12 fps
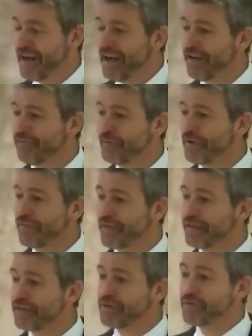
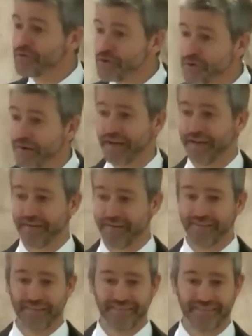Everything you're doing,
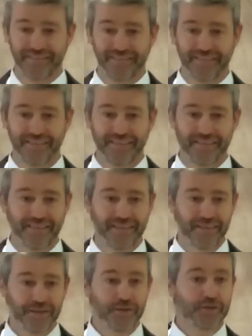
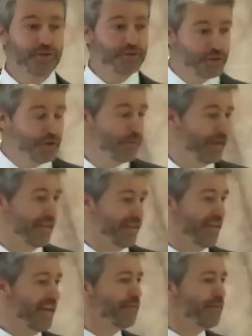you're doing.